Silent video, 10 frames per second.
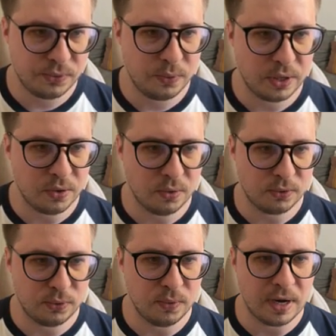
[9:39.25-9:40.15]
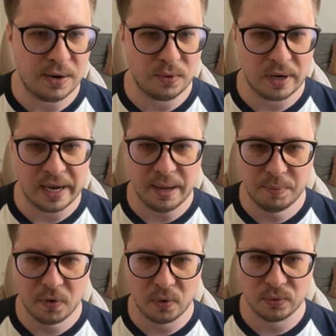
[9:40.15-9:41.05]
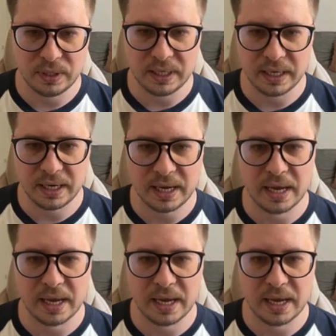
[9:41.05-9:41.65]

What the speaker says: we go to our app routing,